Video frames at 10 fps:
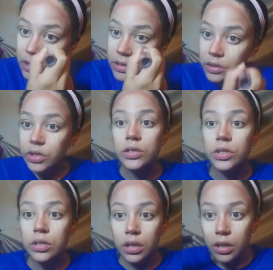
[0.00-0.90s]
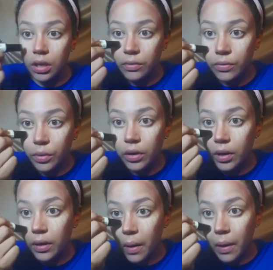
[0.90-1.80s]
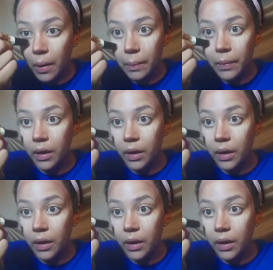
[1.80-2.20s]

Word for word: suggestion for